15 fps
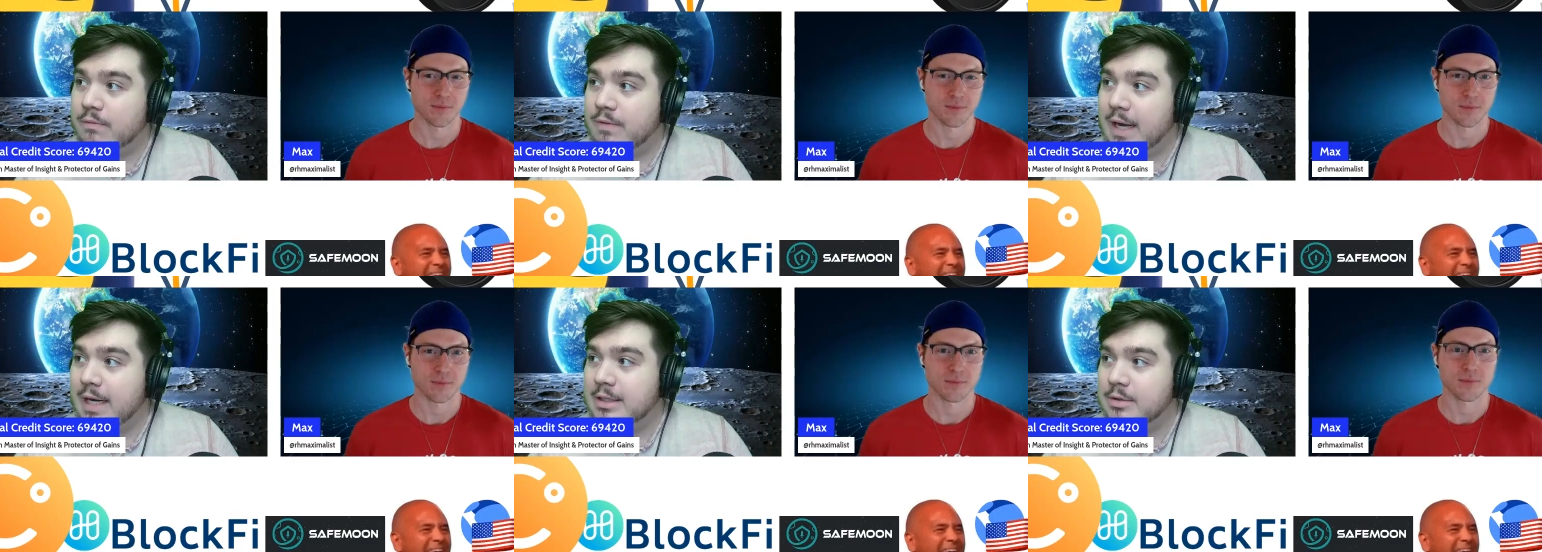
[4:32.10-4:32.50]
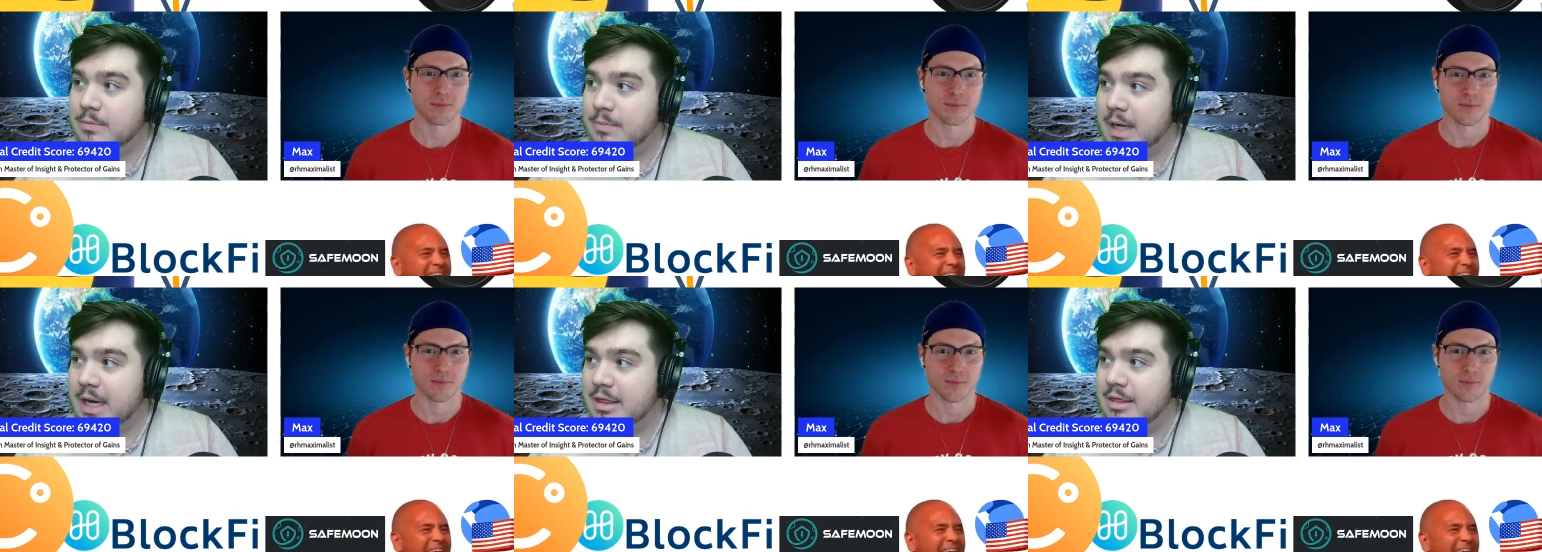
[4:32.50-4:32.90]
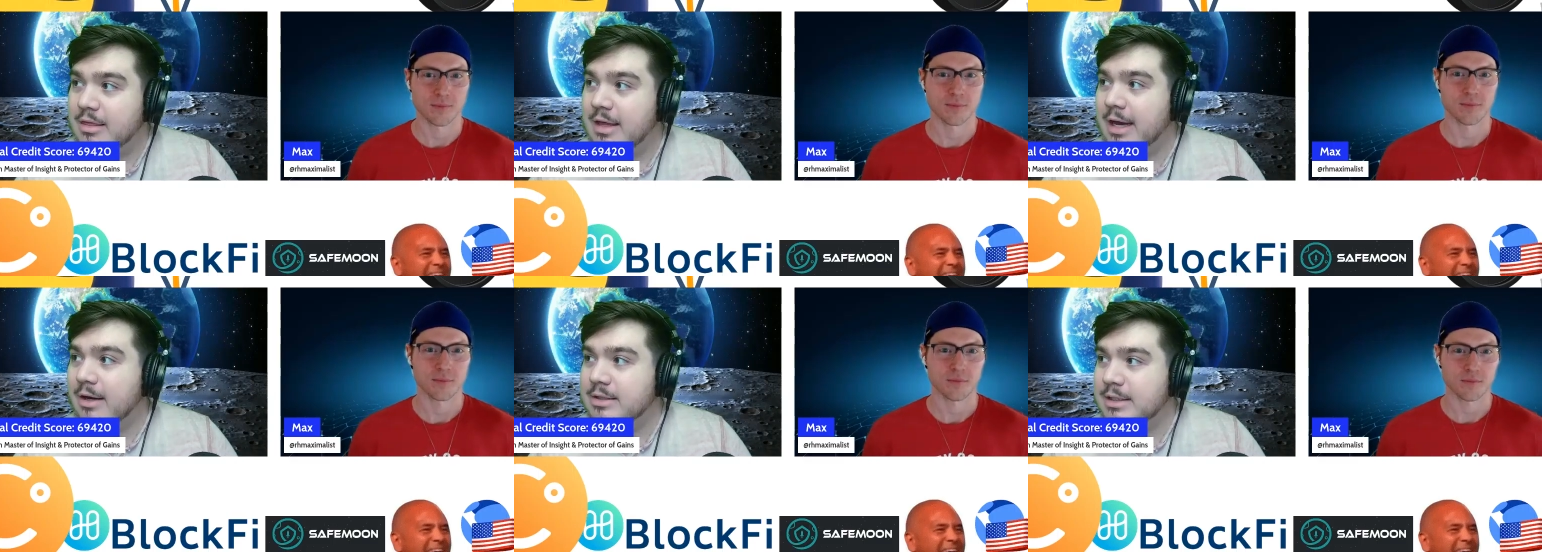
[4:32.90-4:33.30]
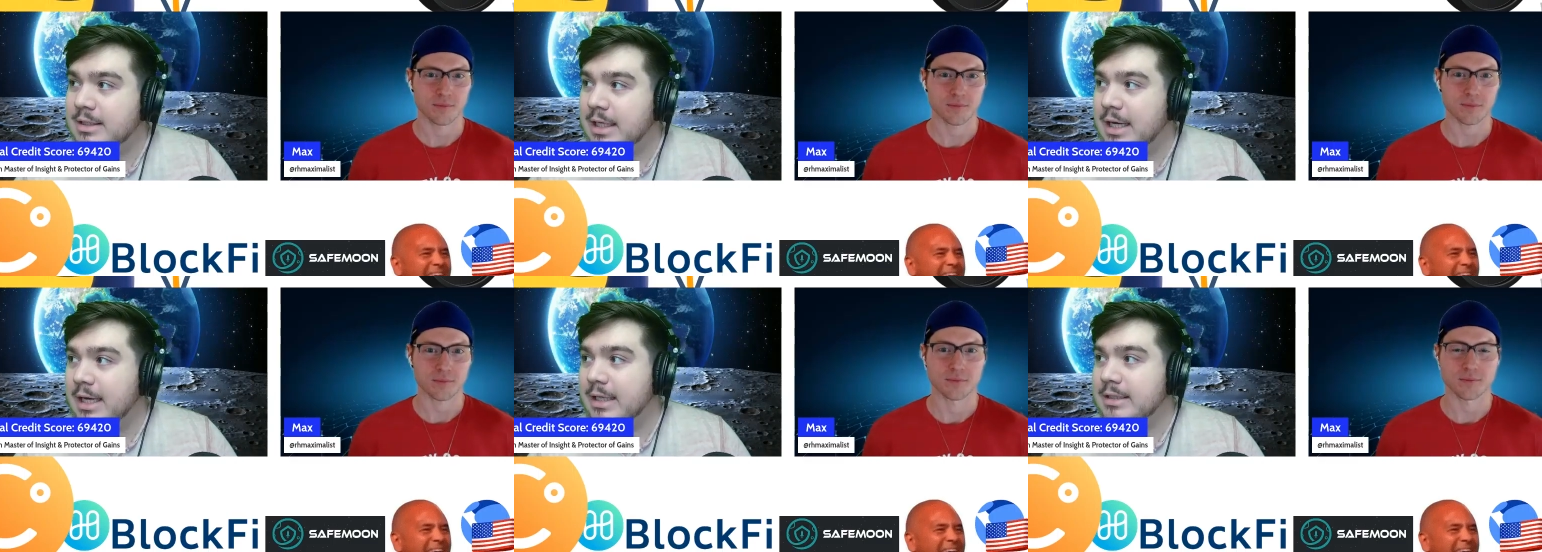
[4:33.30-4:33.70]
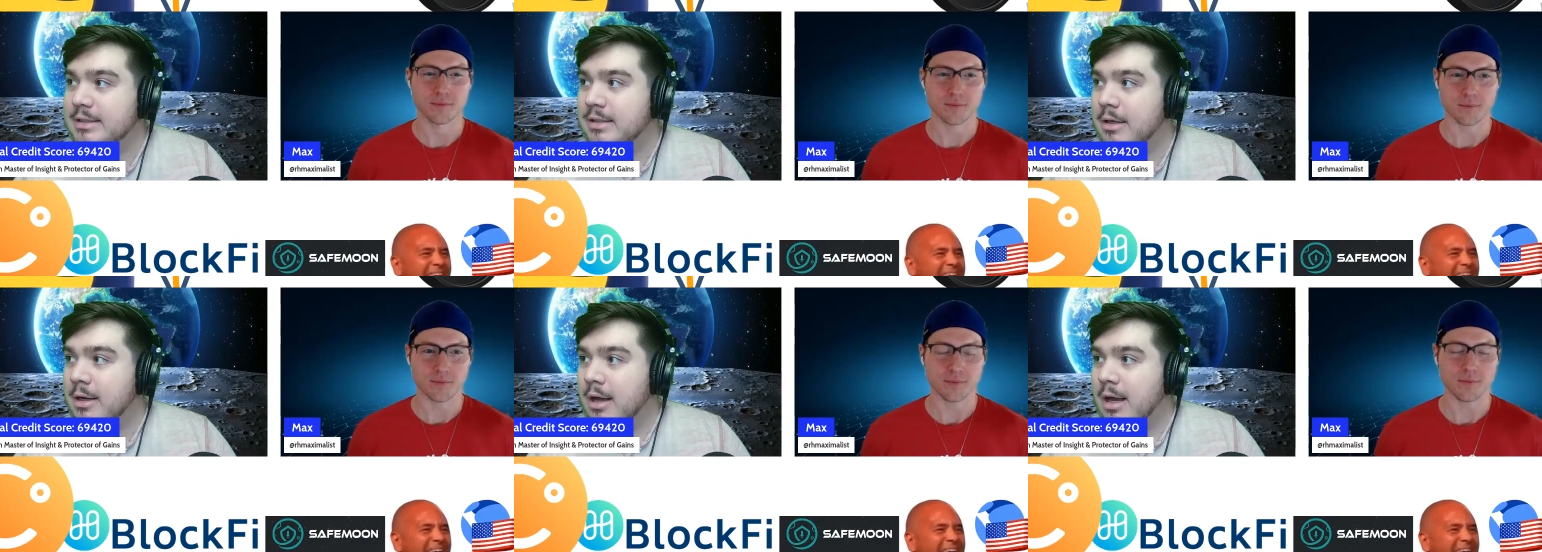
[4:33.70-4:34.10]
Speaker 1: factor by a thousand
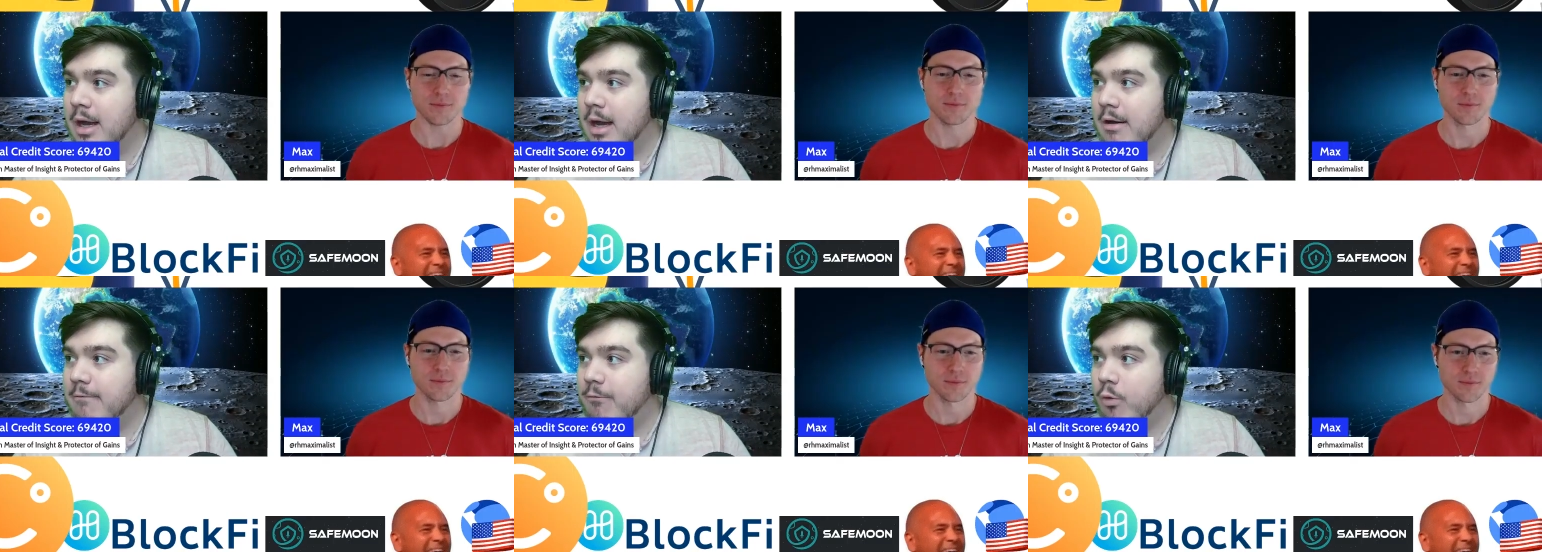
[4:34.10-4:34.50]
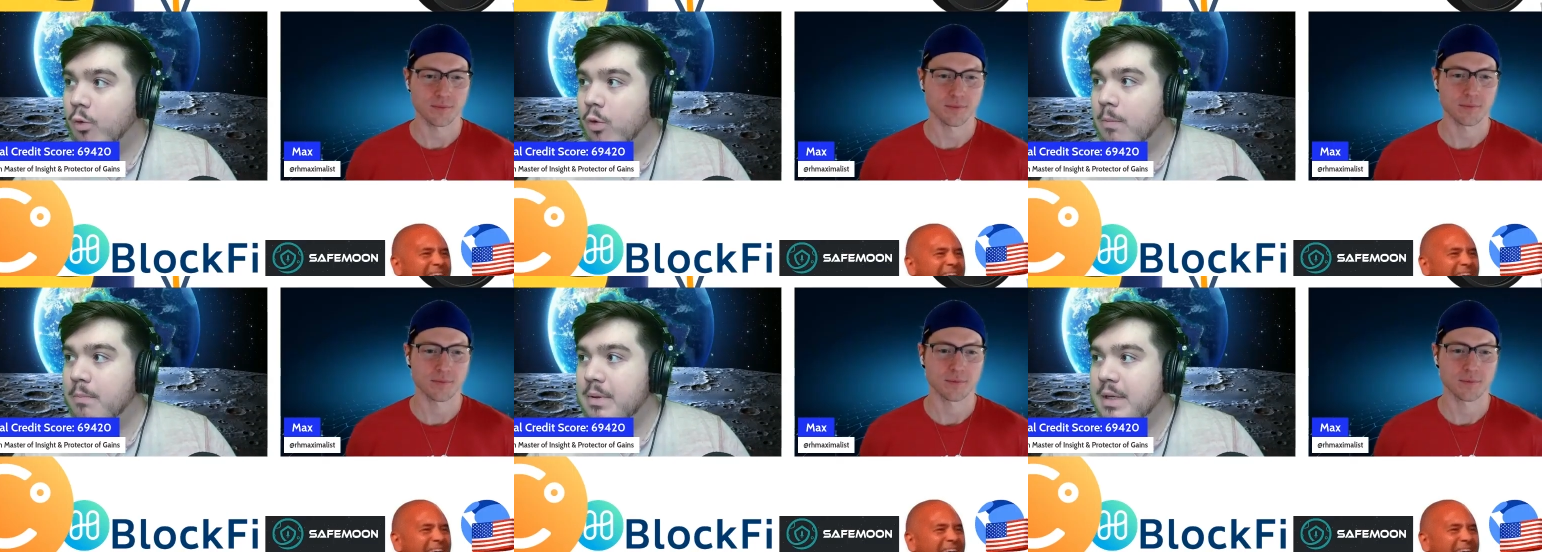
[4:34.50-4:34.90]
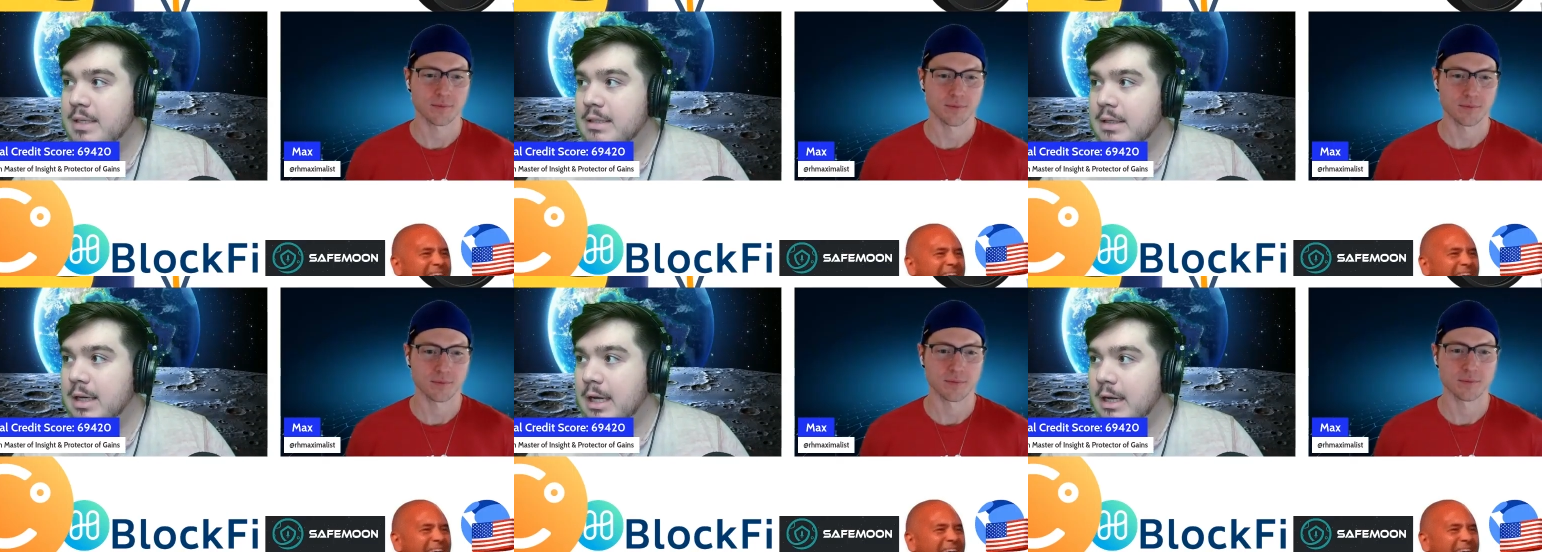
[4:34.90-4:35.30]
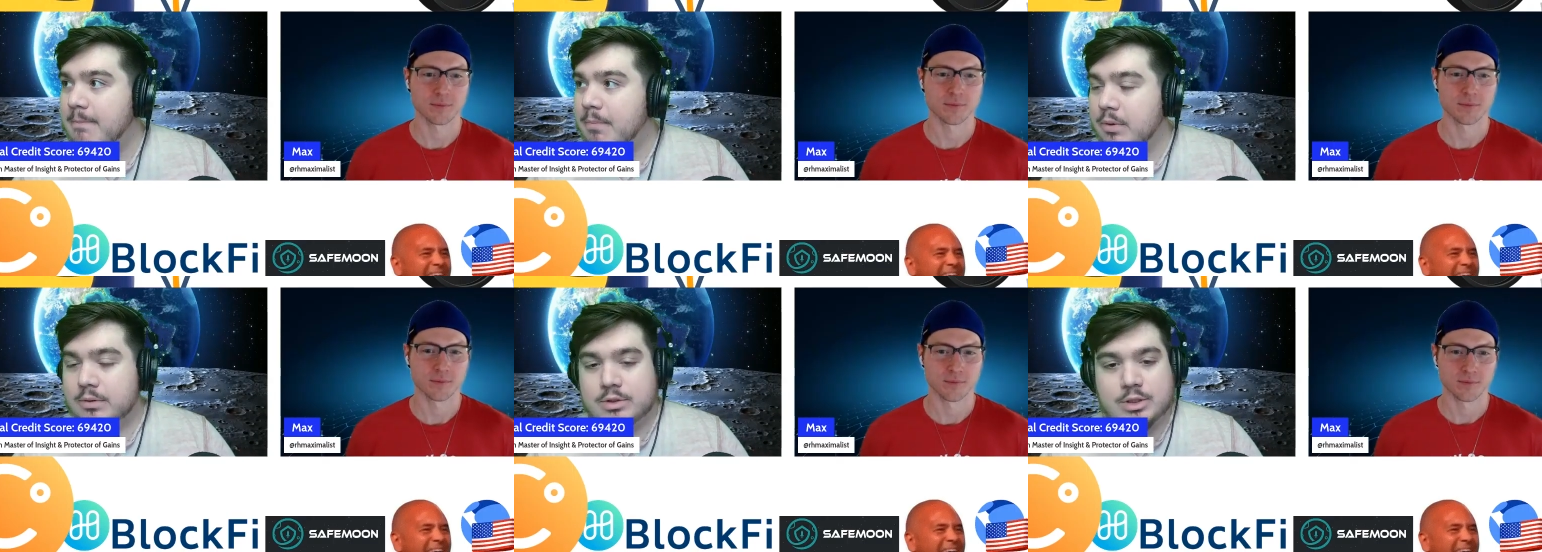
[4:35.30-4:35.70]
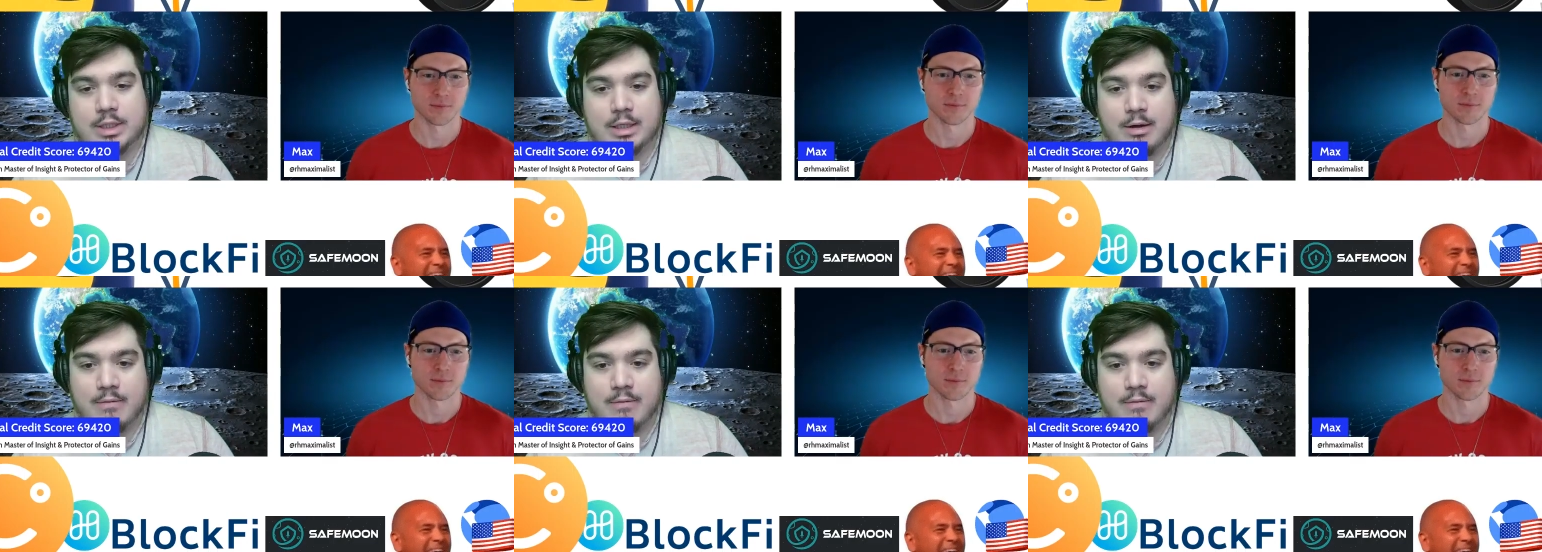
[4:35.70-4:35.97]
x uh, for being a pulse chain